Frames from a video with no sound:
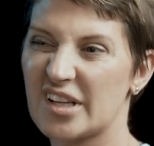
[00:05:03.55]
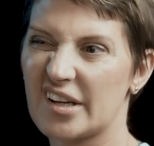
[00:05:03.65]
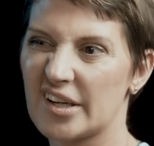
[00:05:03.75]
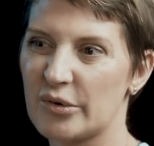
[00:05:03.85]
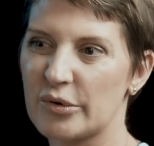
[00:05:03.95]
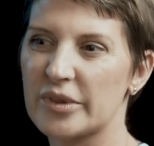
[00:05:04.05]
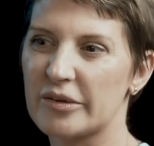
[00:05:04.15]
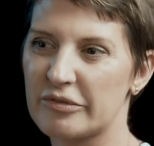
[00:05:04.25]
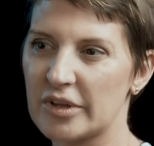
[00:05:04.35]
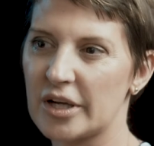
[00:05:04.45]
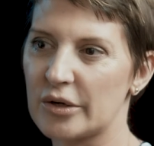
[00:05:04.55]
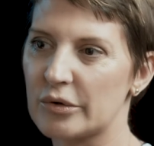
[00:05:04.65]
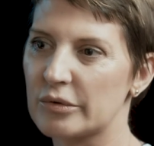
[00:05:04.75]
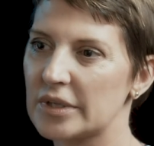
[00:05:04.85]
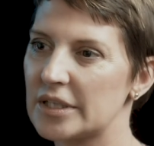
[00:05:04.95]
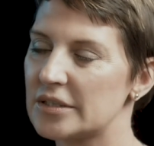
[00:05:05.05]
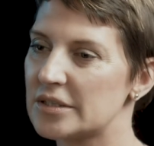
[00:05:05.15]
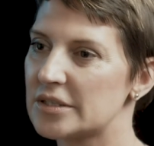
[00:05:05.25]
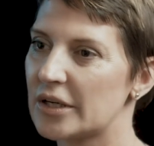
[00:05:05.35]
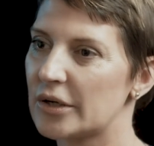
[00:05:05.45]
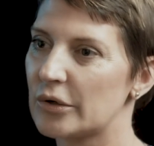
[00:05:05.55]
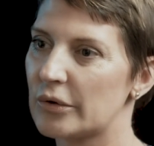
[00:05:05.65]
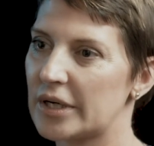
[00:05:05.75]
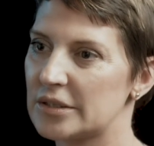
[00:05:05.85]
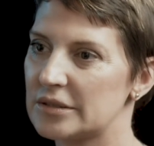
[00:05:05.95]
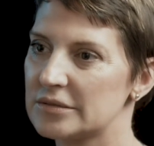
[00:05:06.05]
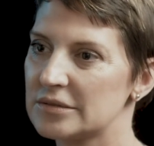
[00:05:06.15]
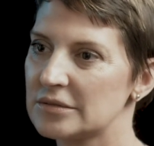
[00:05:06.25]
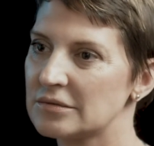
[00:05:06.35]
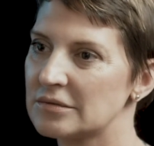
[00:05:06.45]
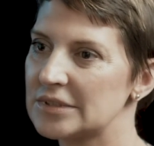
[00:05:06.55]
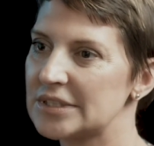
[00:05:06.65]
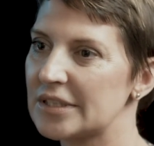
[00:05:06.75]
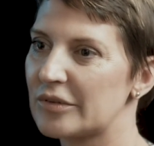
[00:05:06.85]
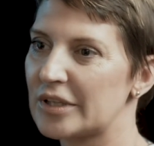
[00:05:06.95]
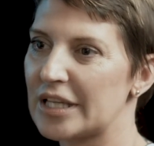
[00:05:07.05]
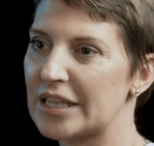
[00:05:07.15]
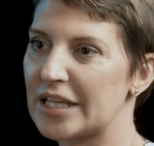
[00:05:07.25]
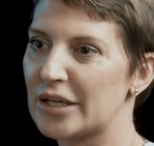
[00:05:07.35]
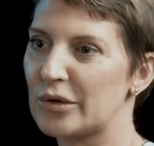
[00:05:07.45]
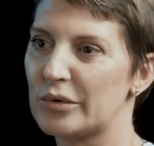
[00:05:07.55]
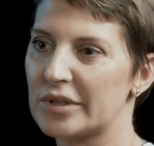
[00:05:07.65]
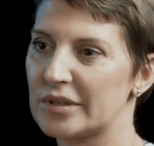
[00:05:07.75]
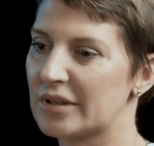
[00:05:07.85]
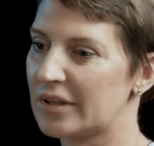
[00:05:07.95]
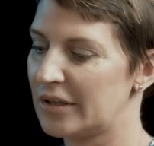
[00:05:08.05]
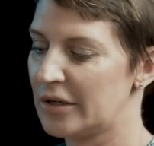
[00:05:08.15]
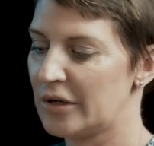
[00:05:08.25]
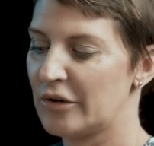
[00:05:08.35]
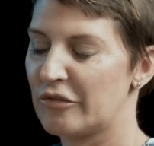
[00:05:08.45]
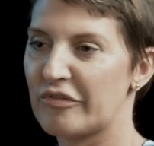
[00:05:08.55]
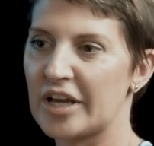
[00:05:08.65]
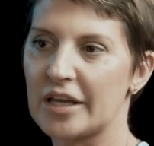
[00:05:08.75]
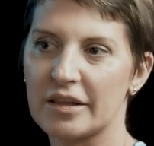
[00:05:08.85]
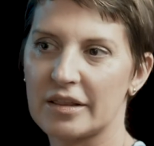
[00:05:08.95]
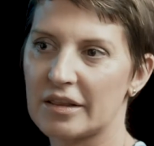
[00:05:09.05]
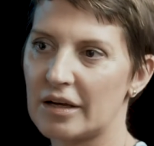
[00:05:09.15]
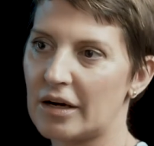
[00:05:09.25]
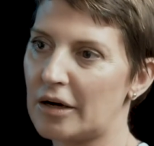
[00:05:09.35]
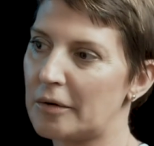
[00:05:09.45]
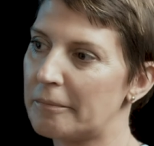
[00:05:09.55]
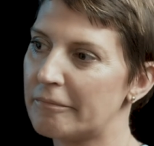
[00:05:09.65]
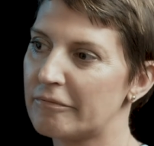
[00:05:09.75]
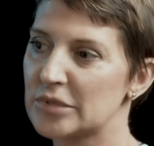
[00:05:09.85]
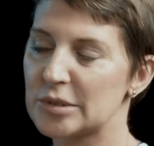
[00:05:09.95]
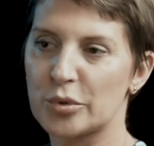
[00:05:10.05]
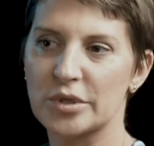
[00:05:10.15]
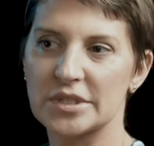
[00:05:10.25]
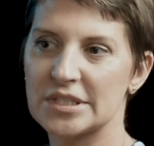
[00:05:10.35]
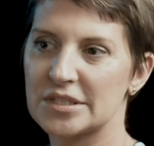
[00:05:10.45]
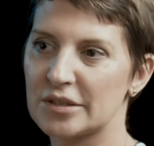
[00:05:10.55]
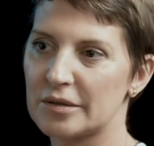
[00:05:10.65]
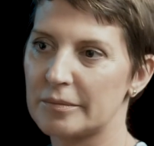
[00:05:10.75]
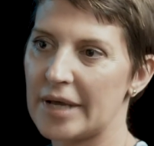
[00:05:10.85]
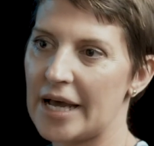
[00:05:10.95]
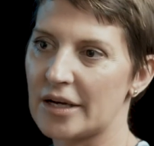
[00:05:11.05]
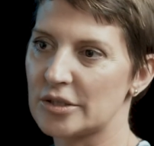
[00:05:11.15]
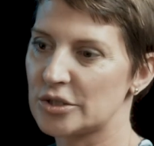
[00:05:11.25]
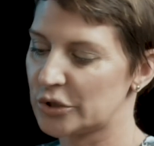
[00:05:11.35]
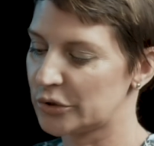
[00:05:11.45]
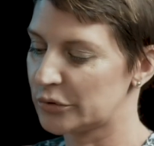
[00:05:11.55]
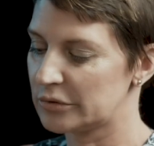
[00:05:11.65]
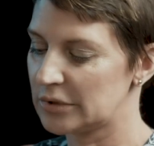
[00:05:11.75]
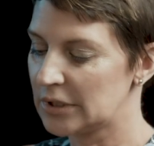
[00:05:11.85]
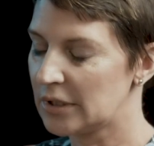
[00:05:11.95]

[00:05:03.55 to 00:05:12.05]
kind of going with the flow. And so I definitely think with faith, support system, attitude,